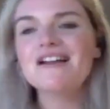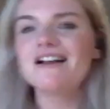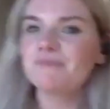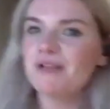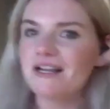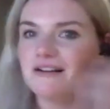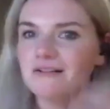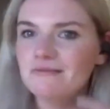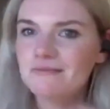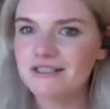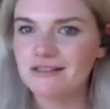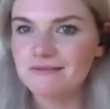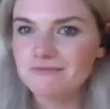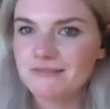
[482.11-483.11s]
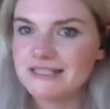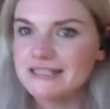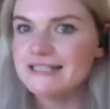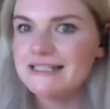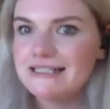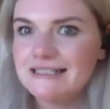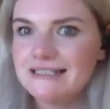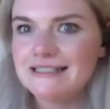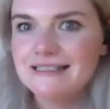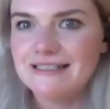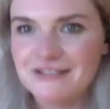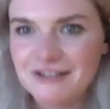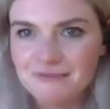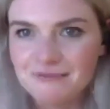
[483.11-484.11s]
I'm like, oh my god, my hair.
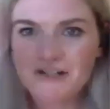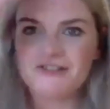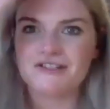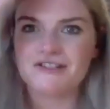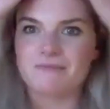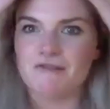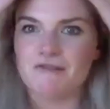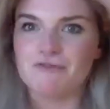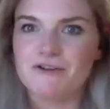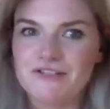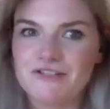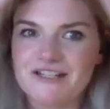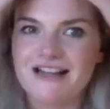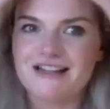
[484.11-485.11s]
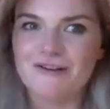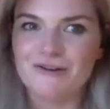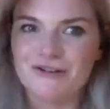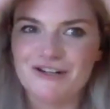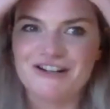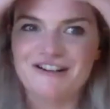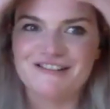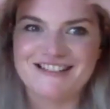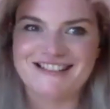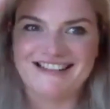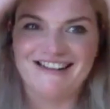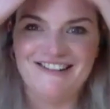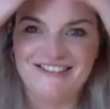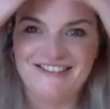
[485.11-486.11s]
You know, I'm noticing my roots get longer as I
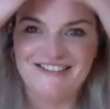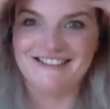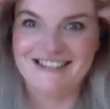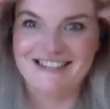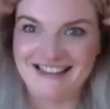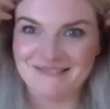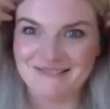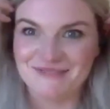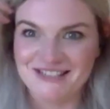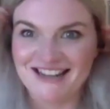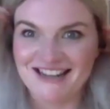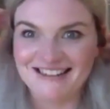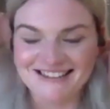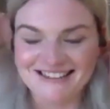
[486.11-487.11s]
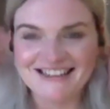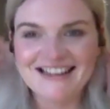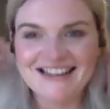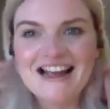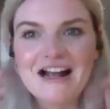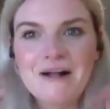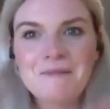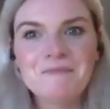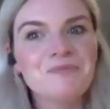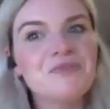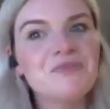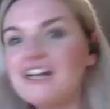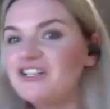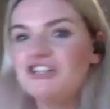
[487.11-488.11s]
can't go and get them done.
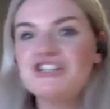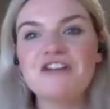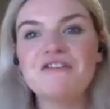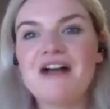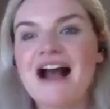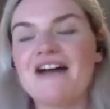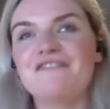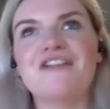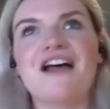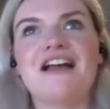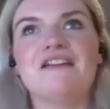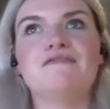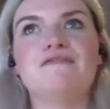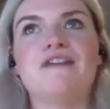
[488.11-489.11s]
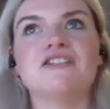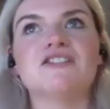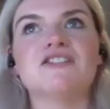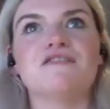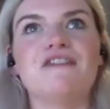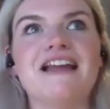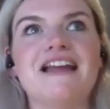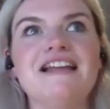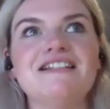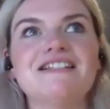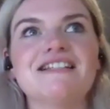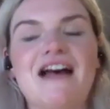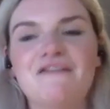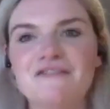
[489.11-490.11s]
And you don't have that in face to
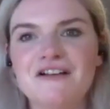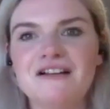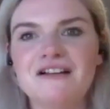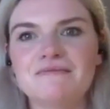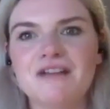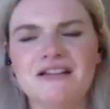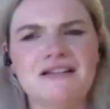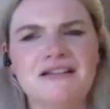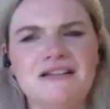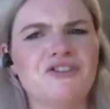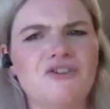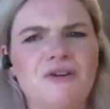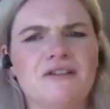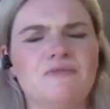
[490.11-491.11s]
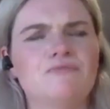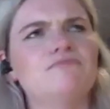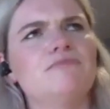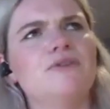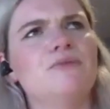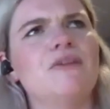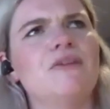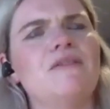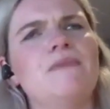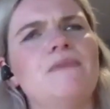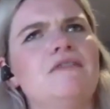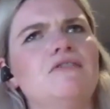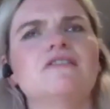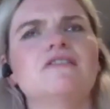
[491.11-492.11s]
face ever, unless you're in a room with a
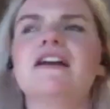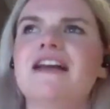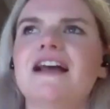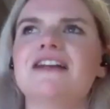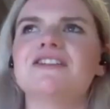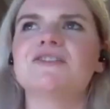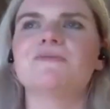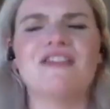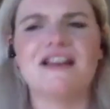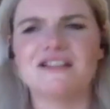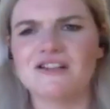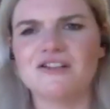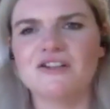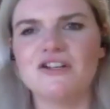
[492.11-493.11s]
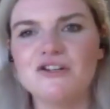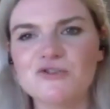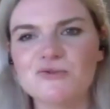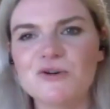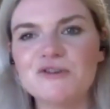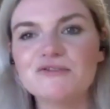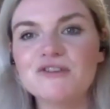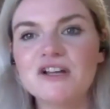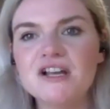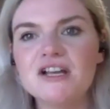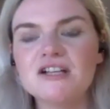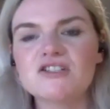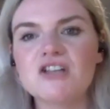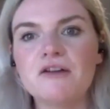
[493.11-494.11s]
mirror, I guess. But that's unusual.
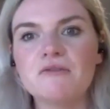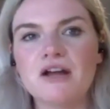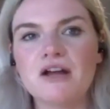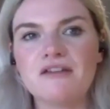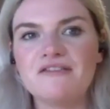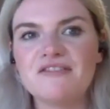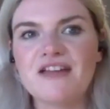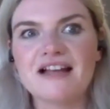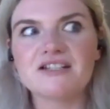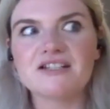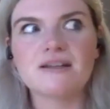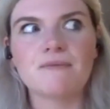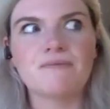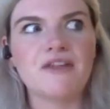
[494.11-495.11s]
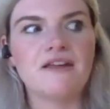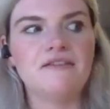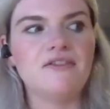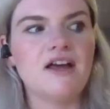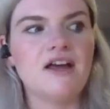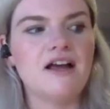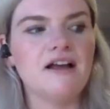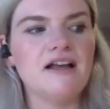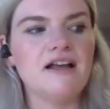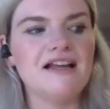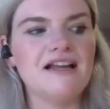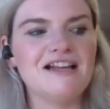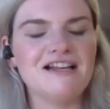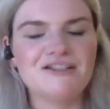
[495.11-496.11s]
So I think that is something that
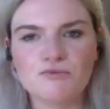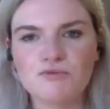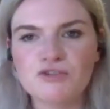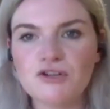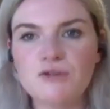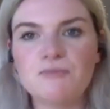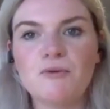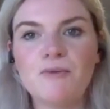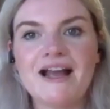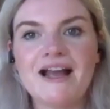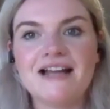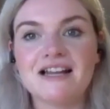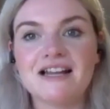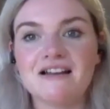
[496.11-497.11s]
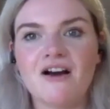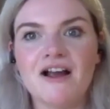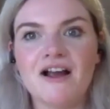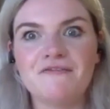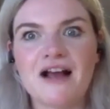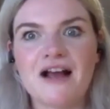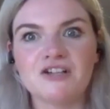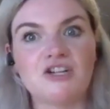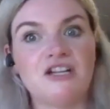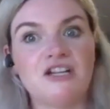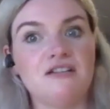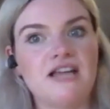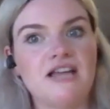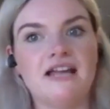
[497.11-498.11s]
is super weird. And I've
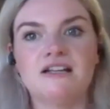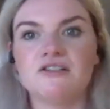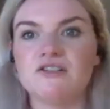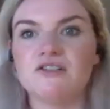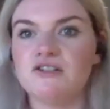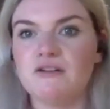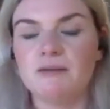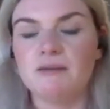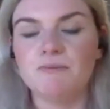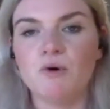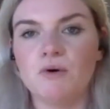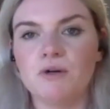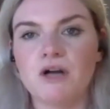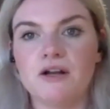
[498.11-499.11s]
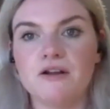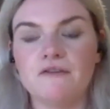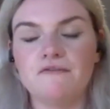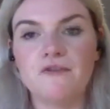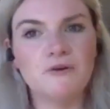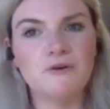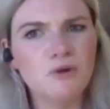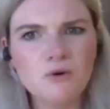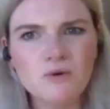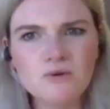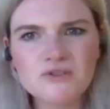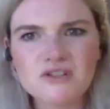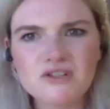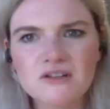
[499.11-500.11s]
actually taken to doing more kind of phone
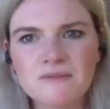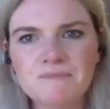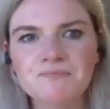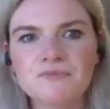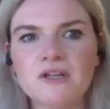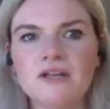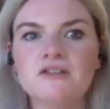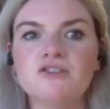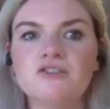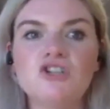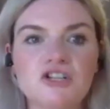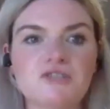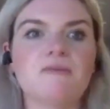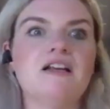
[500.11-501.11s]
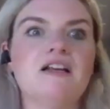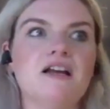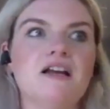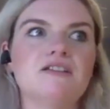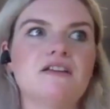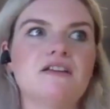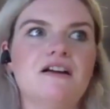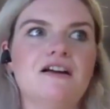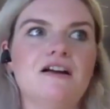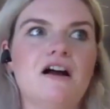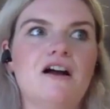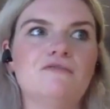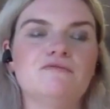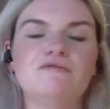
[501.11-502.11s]
calls just because
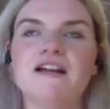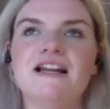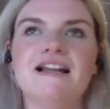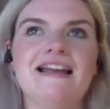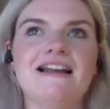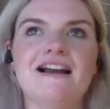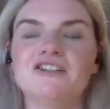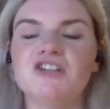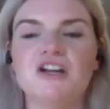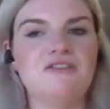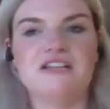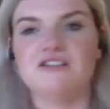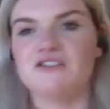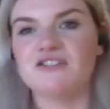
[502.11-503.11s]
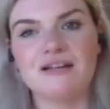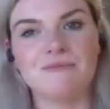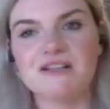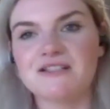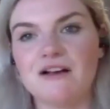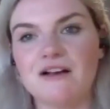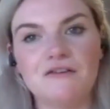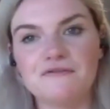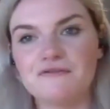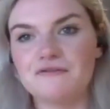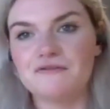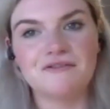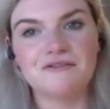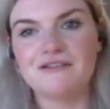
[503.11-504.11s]
I really, I don't need to see myself
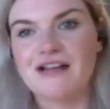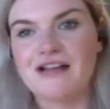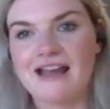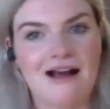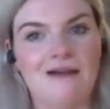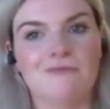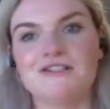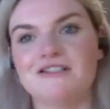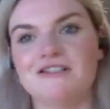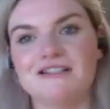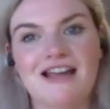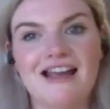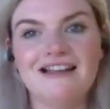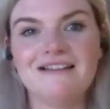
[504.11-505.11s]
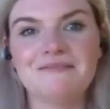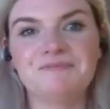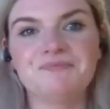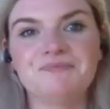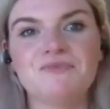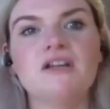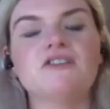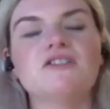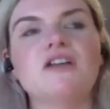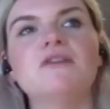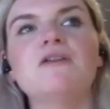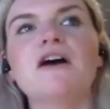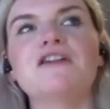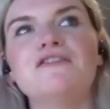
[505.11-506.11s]
eight hours a day.
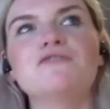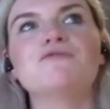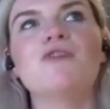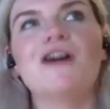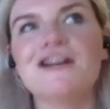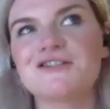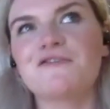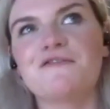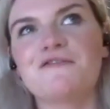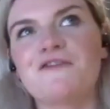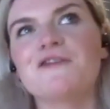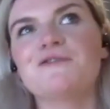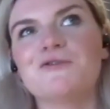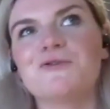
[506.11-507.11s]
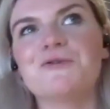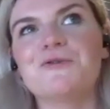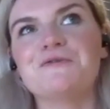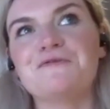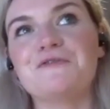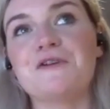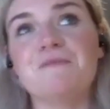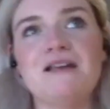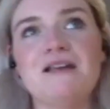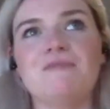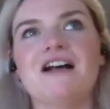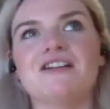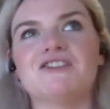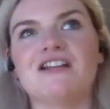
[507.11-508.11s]
So I think the rise of the phone call for me
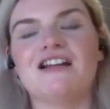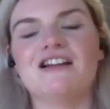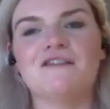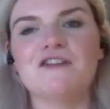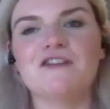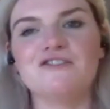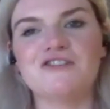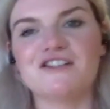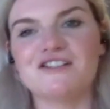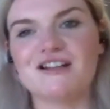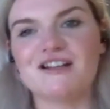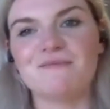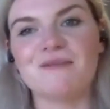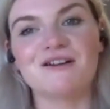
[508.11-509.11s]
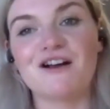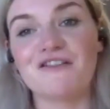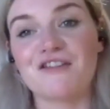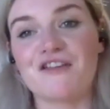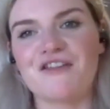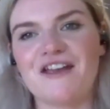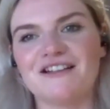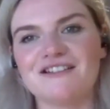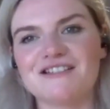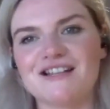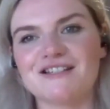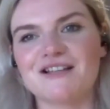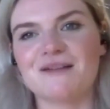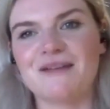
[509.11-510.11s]
personally, and I've noticed among other things,
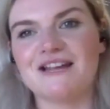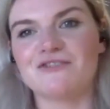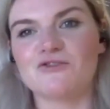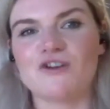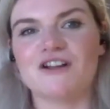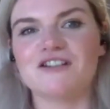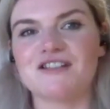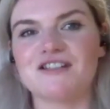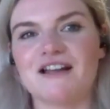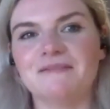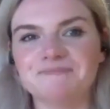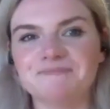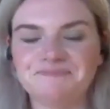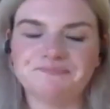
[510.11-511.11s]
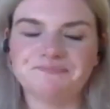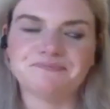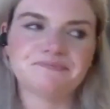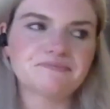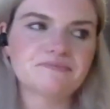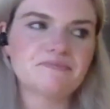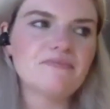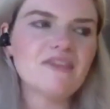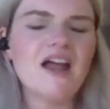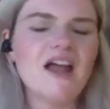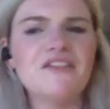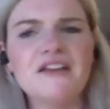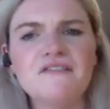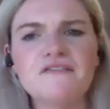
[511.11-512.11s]
is going to be interesting.
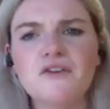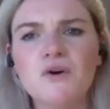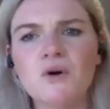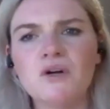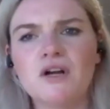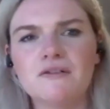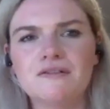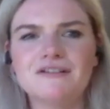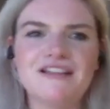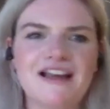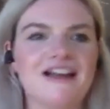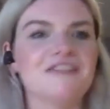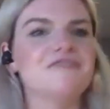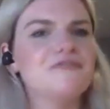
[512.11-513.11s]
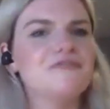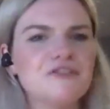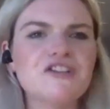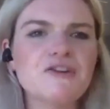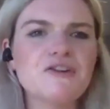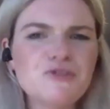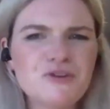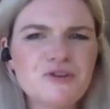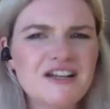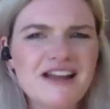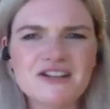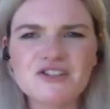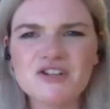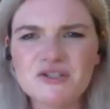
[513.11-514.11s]
I think for yeah for social
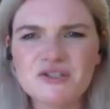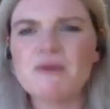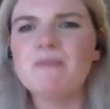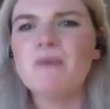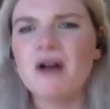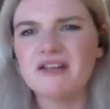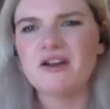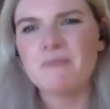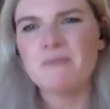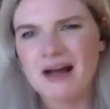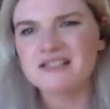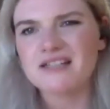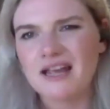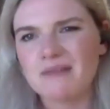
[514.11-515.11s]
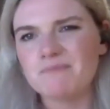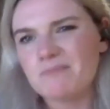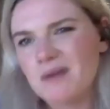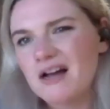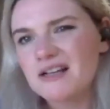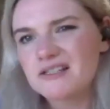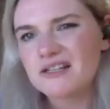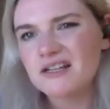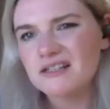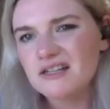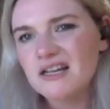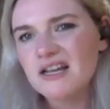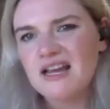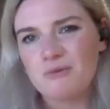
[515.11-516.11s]
connections we might go back to in
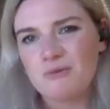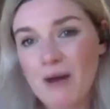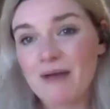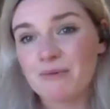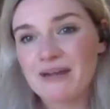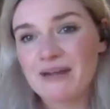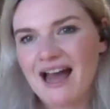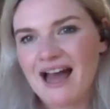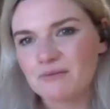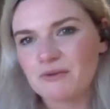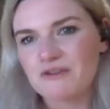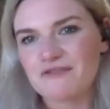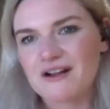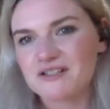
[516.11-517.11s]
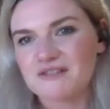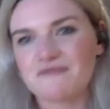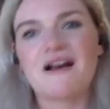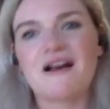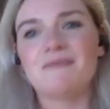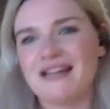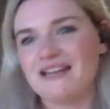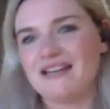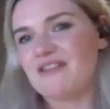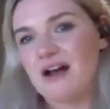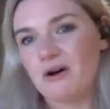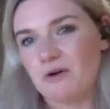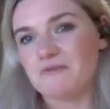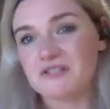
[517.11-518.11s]
person where we can with friends and family
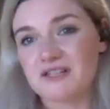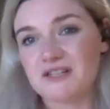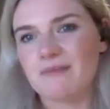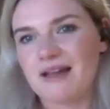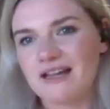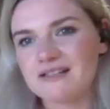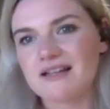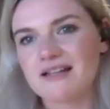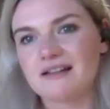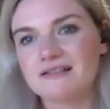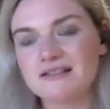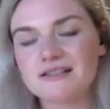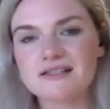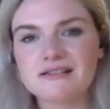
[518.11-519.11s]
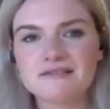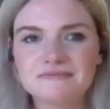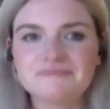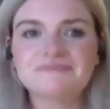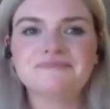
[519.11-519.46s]
that obviously makes sense.